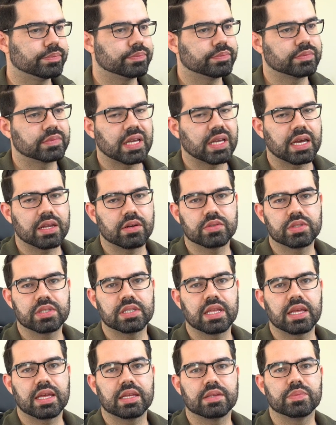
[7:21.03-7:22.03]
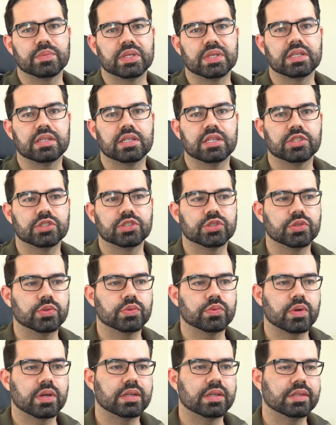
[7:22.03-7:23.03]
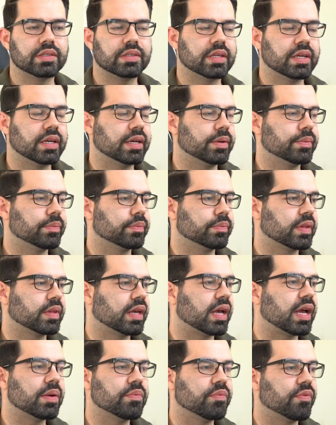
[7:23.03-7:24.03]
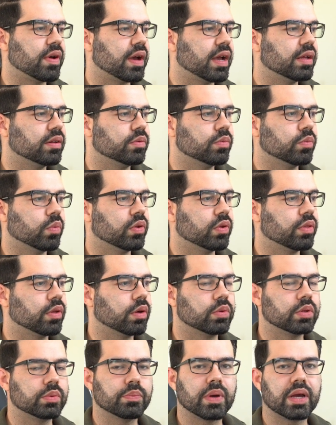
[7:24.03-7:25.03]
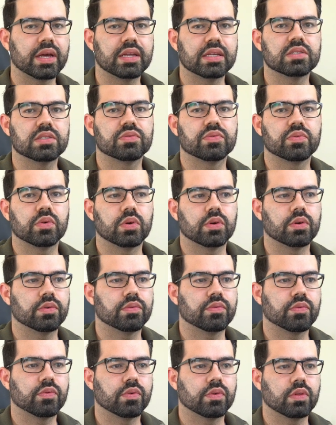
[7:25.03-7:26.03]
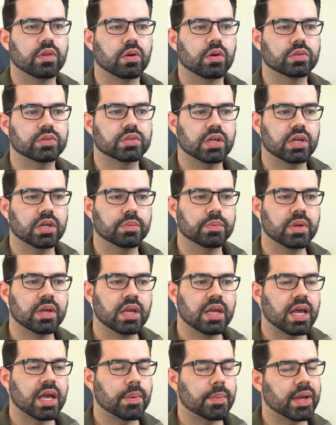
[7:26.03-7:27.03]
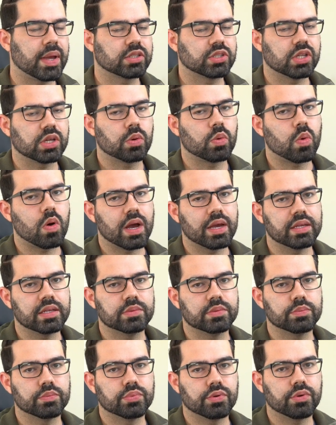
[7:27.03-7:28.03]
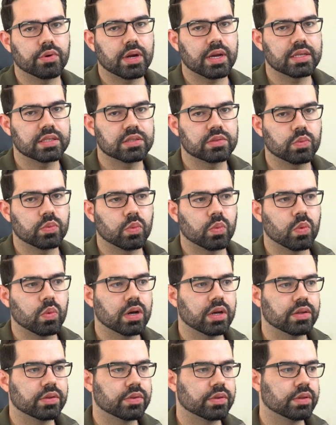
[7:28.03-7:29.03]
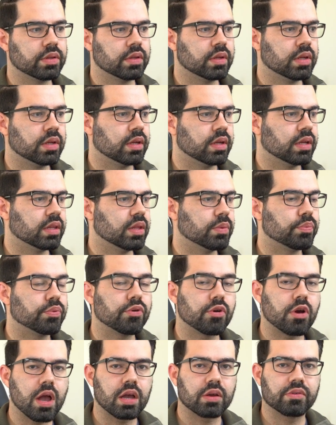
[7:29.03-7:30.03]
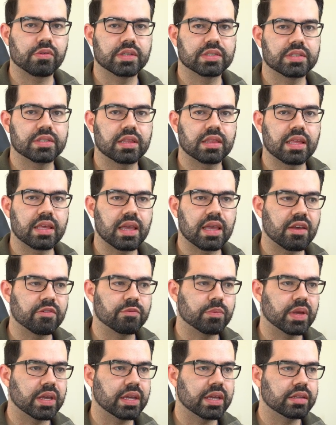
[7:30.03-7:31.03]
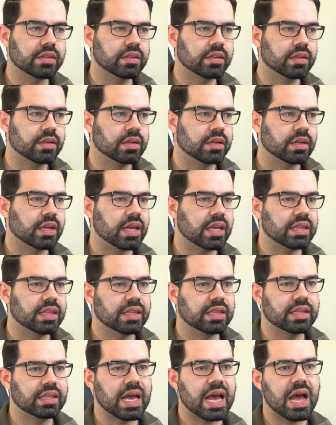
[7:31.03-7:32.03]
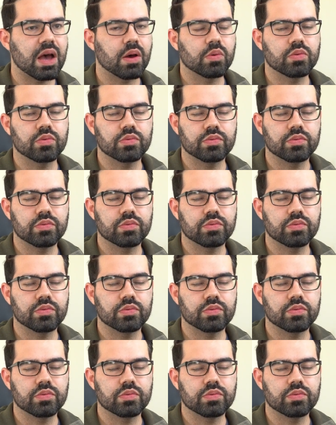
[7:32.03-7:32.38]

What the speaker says: I don't see that being an issue, and I'm fine with holding Binance for long term. I'm actually quite impressed with the progress that they have made and how